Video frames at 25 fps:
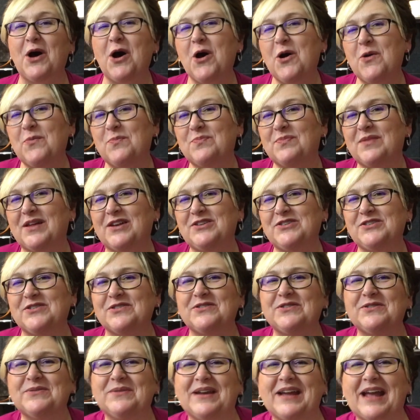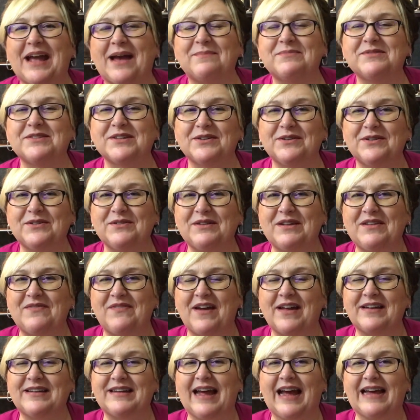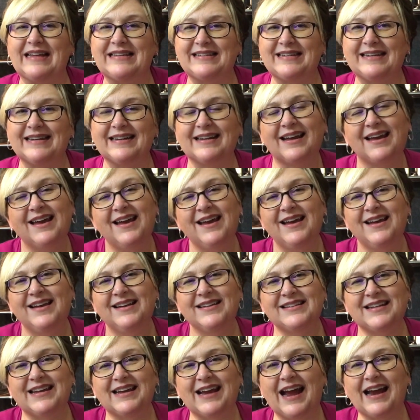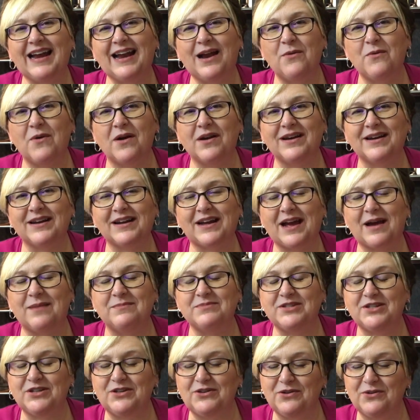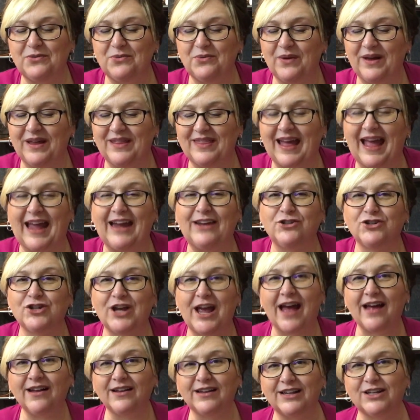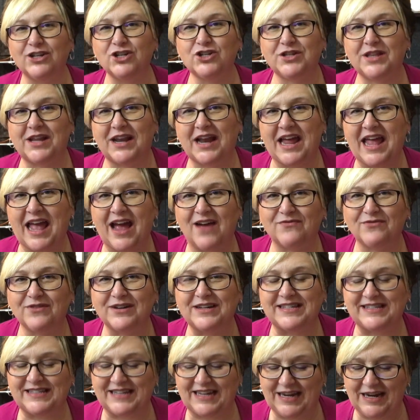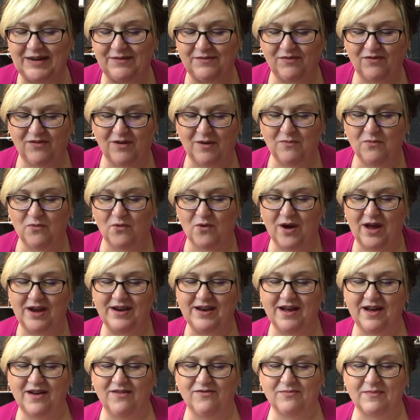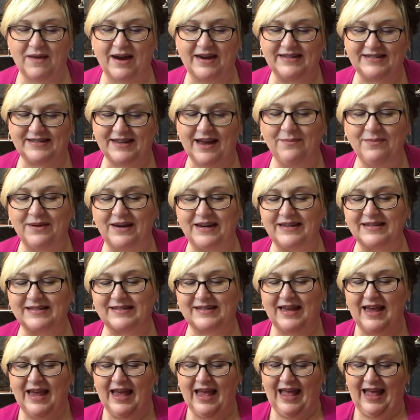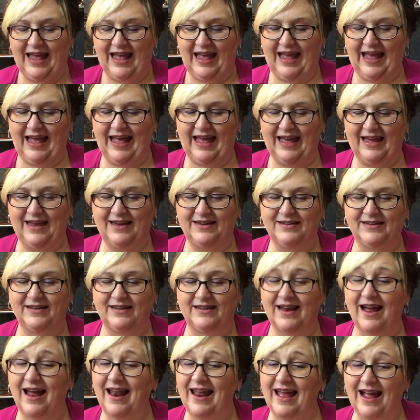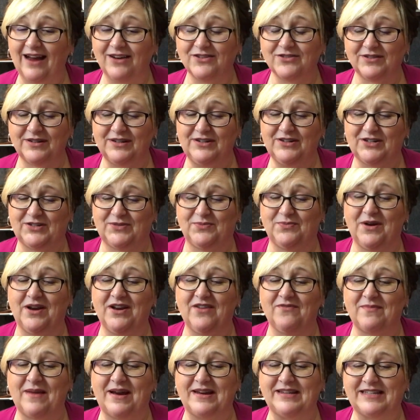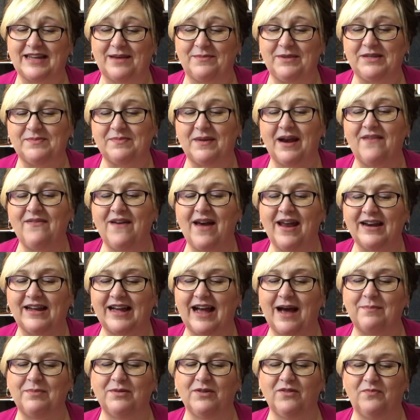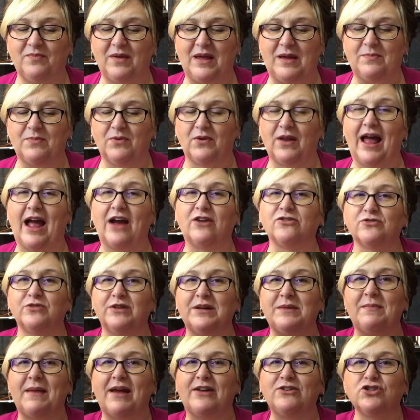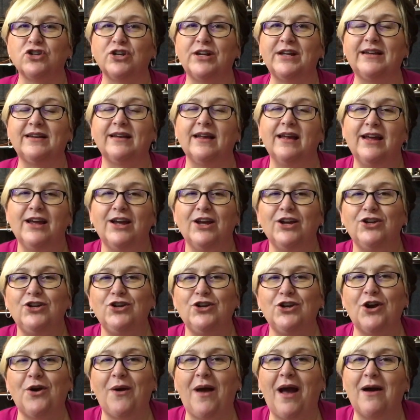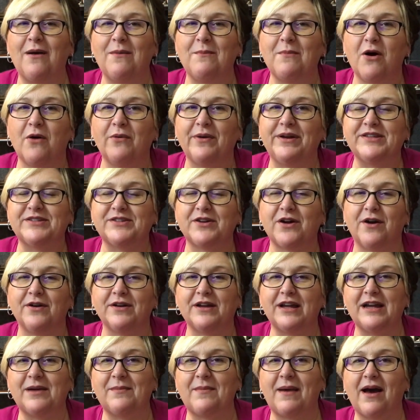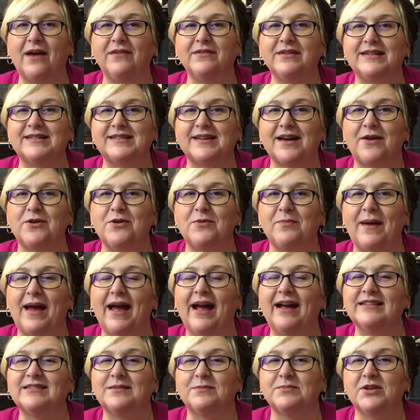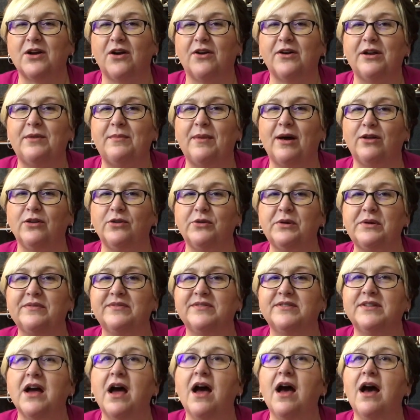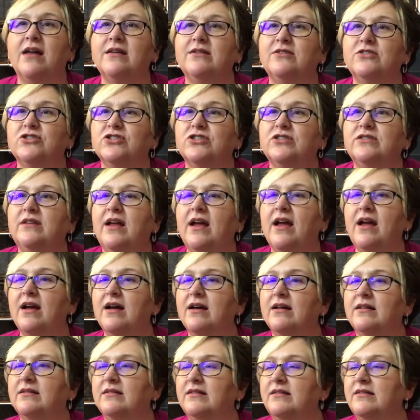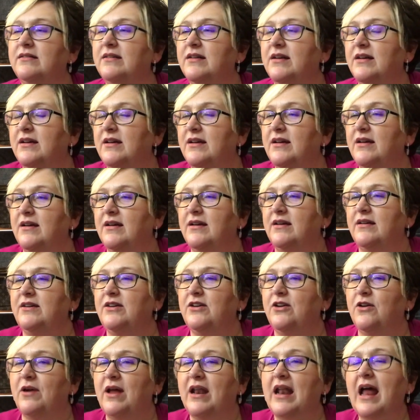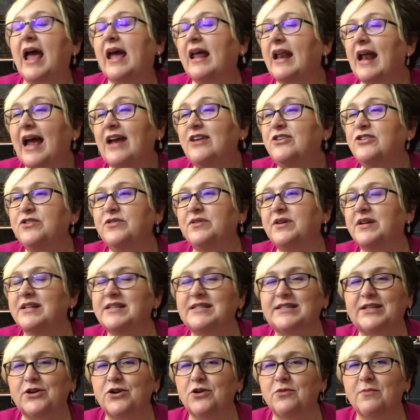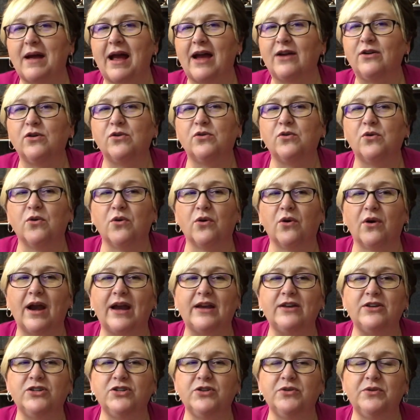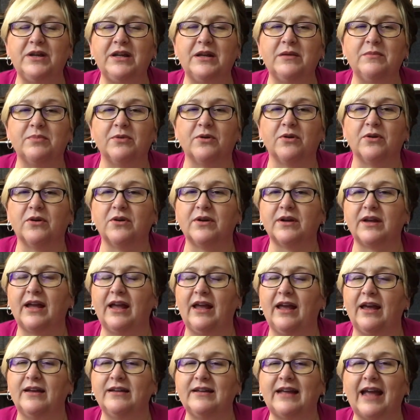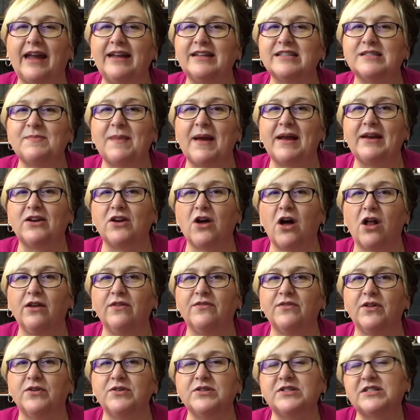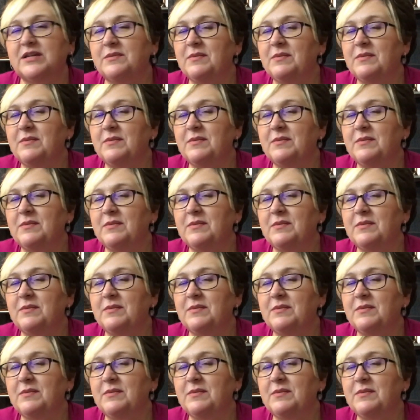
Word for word: Hope that you're doing absolutely fantastic. Tonight I wanted to come to you with a challenge that I have received from one of my subbies. And not actually just one of my subbies, but I've had a couple of people actually mention it. You know how I'm always talking about designer bags. I'm talking about Louis Vuitton and Chanel and you know, and, and I do consider Michael Kors and Dooney and Bourke and Kate Spade and all of those.